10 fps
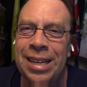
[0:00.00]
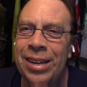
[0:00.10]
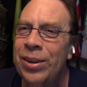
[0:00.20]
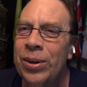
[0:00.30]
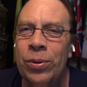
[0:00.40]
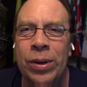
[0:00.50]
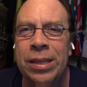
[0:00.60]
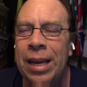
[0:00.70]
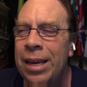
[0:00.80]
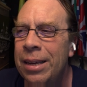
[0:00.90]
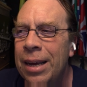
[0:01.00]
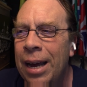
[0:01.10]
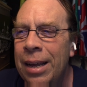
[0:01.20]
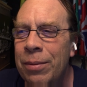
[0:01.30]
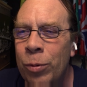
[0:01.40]
No. Hey,
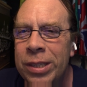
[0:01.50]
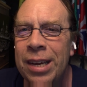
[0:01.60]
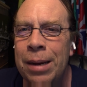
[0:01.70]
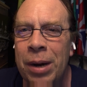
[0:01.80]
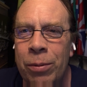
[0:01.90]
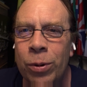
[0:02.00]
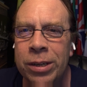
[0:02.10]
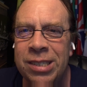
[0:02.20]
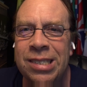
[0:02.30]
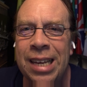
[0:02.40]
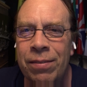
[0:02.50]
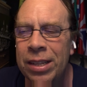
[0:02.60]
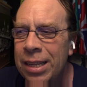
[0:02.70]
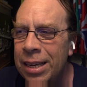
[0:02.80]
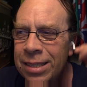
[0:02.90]
one time I worked
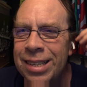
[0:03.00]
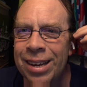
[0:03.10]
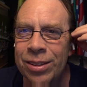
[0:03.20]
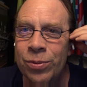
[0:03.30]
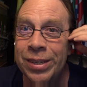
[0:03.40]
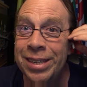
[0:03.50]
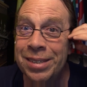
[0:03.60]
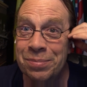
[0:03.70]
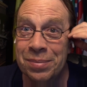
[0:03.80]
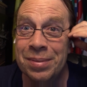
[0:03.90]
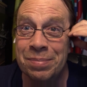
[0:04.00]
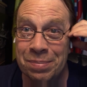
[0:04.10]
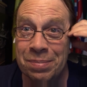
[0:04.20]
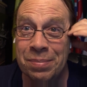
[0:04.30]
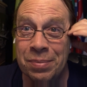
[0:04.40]
7 days out of the week.
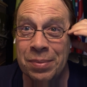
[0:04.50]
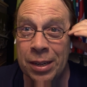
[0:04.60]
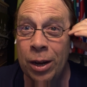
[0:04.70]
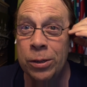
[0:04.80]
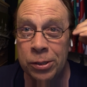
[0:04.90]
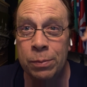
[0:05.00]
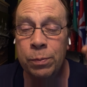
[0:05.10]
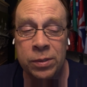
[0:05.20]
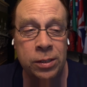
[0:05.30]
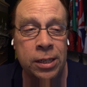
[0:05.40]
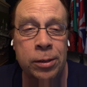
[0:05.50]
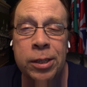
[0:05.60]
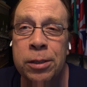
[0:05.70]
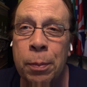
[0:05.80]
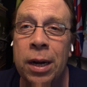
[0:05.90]
Caused some
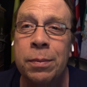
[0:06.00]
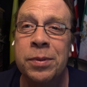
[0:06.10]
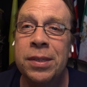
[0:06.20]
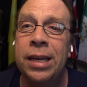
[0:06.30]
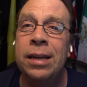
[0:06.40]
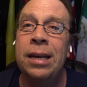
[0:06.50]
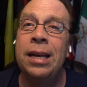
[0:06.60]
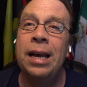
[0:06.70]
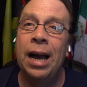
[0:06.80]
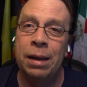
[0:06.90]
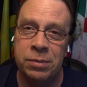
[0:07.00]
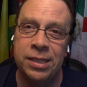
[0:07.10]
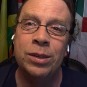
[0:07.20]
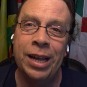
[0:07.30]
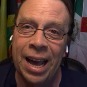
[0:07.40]
serious problems that I'm
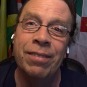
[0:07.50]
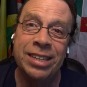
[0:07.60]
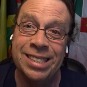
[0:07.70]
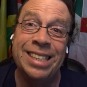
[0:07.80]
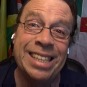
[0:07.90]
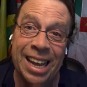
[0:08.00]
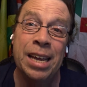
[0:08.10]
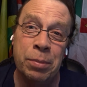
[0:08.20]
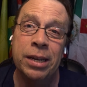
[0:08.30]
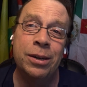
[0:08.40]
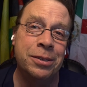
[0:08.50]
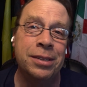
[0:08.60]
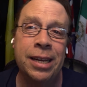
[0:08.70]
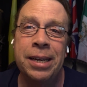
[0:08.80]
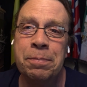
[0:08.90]
still having today because
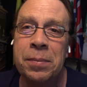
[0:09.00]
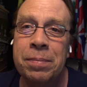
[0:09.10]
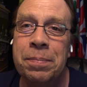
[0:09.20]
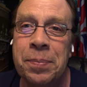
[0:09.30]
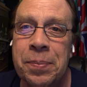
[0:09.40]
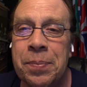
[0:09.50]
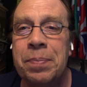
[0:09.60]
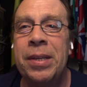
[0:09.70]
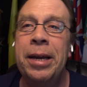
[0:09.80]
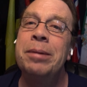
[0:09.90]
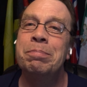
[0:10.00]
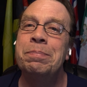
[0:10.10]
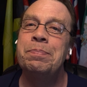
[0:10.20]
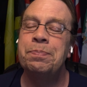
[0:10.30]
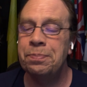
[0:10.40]
of that. Yeah.
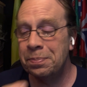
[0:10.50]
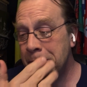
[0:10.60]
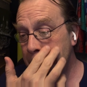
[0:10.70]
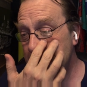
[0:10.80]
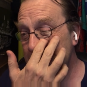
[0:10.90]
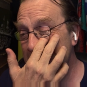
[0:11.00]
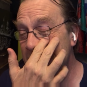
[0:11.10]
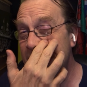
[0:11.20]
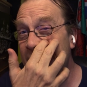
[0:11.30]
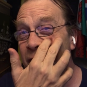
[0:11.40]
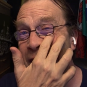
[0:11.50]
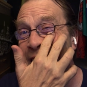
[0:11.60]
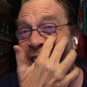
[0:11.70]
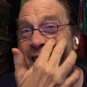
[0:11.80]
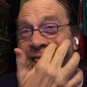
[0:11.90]
7
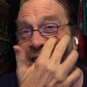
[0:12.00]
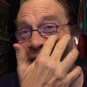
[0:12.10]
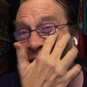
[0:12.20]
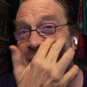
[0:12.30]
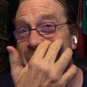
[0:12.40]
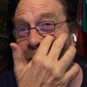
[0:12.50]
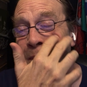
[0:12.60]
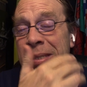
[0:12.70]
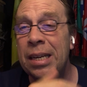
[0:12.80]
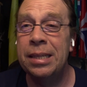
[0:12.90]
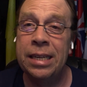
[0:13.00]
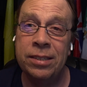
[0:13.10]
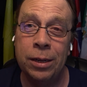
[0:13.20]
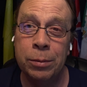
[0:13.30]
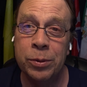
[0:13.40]
days. That's
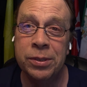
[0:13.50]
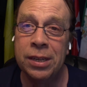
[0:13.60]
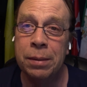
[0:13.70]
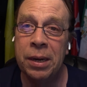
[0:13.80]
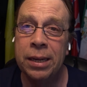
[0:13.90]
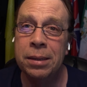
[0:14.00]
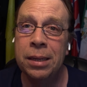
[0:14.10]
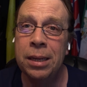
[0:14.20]
all I'm going to say about it.